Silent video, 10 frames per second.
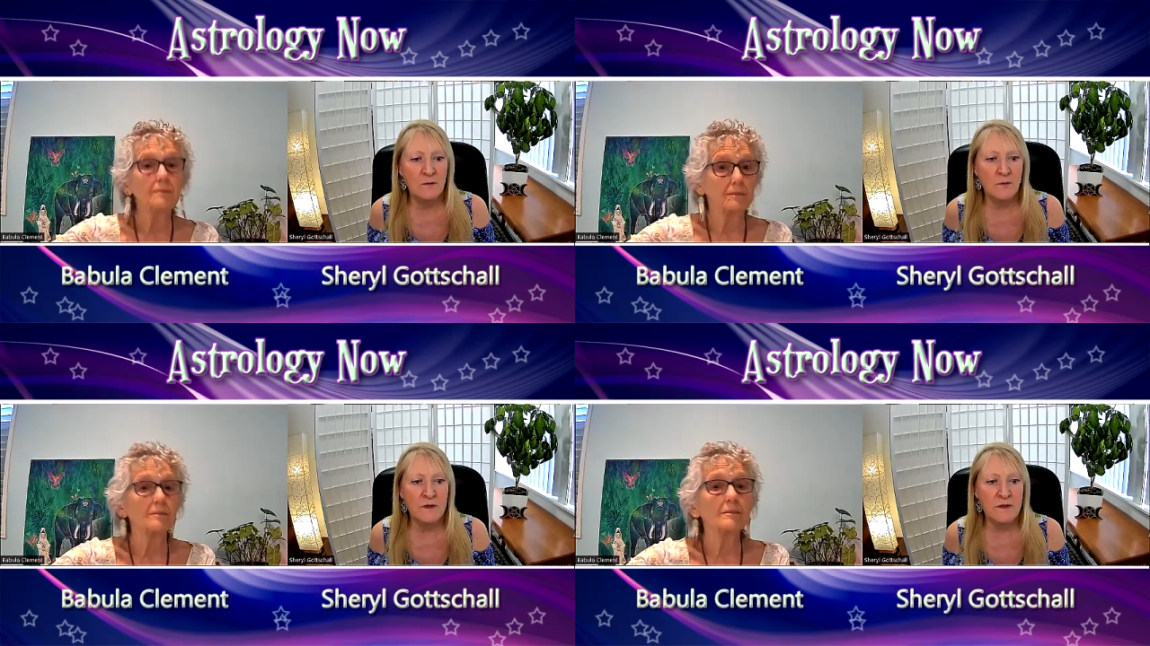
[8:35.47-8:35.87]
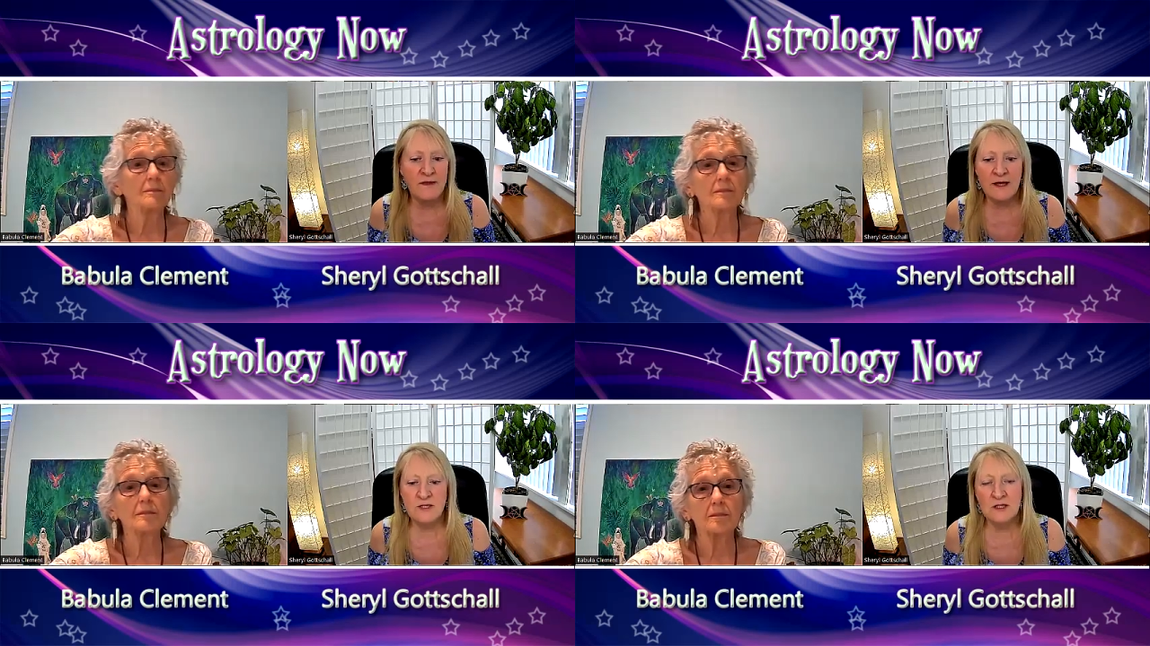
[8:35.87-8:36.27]
Speaker 1: With
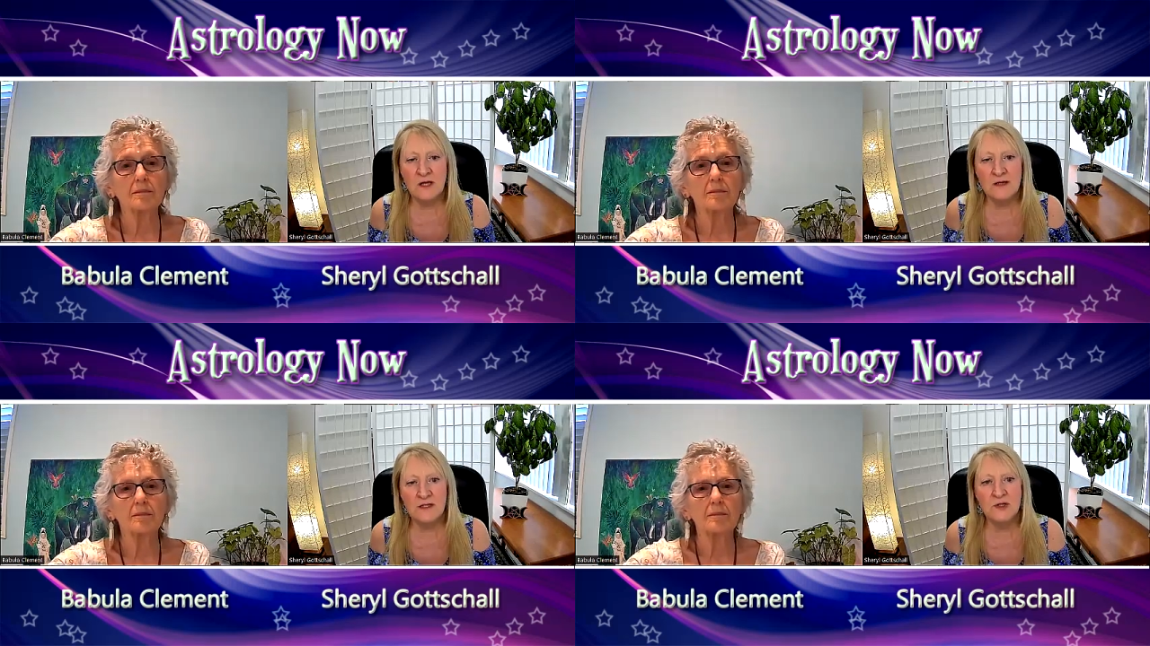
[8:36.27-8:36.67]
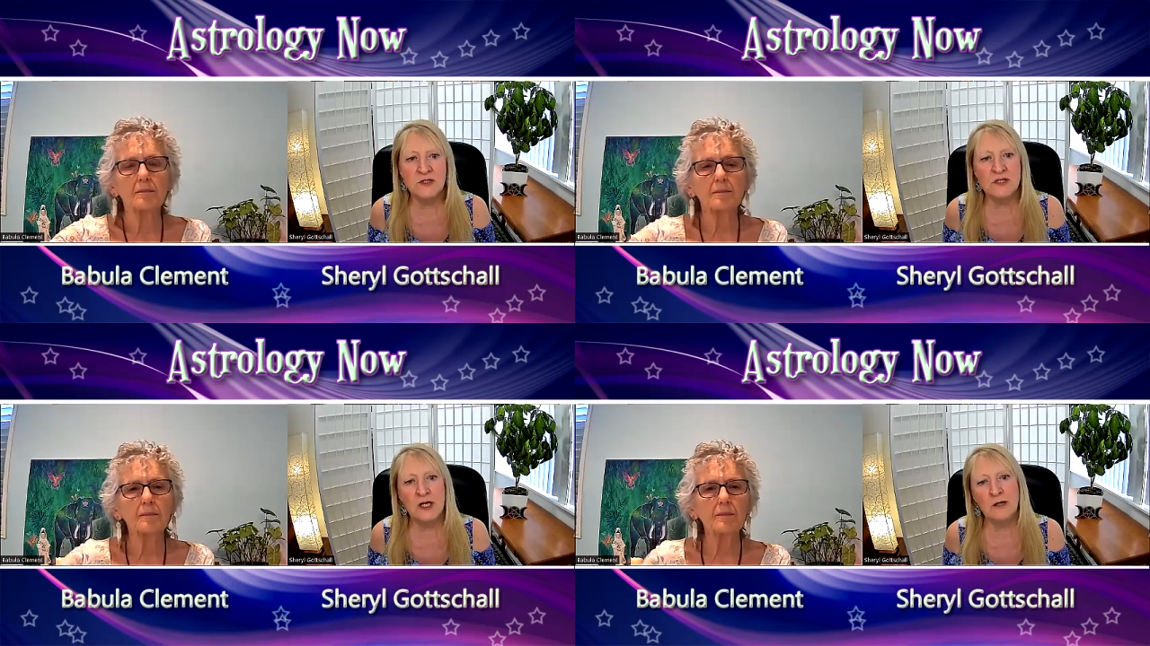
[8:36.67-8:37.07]
that, you know, it's
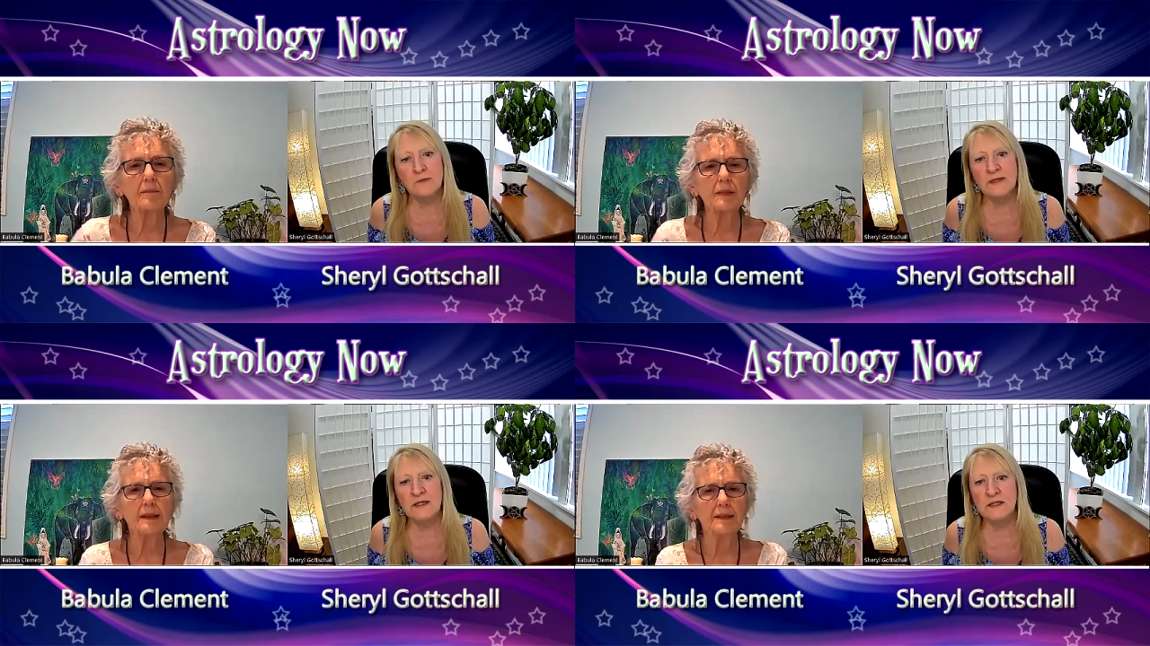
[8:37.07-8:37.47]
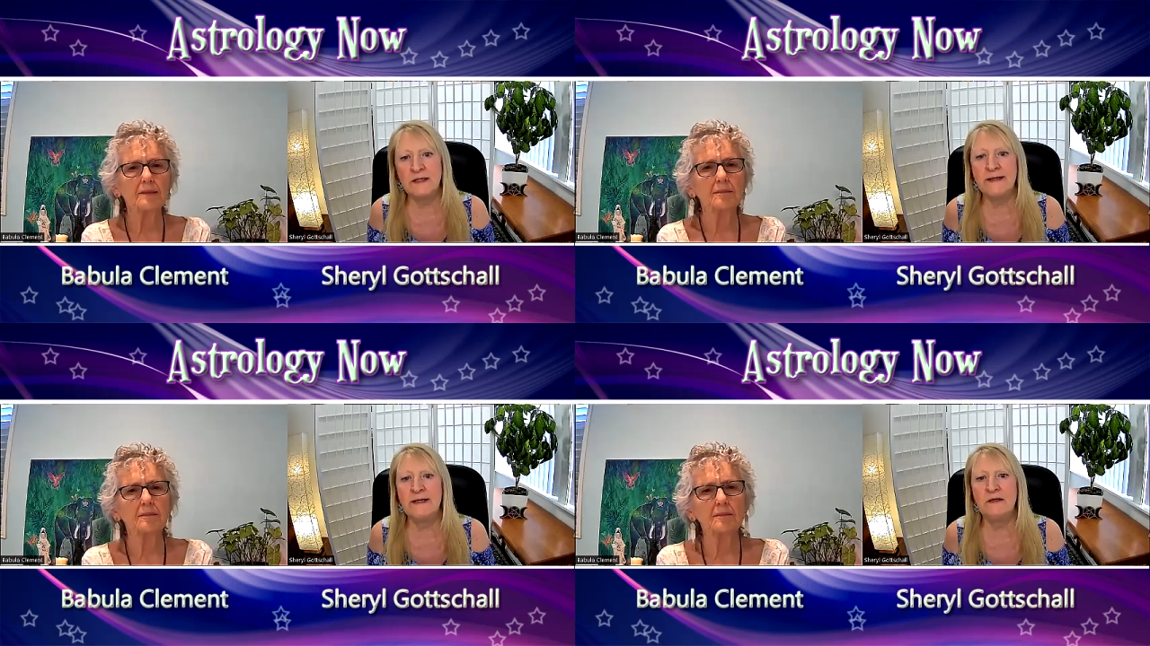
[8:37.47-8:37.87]
not terribly
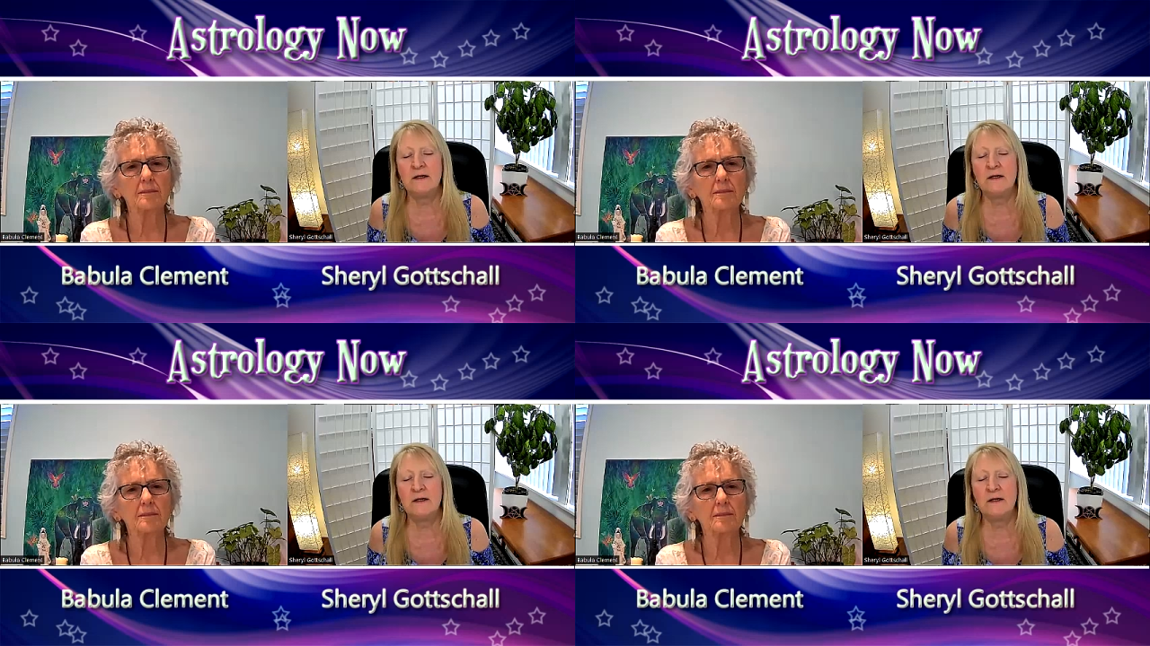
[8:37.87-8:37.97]
clear.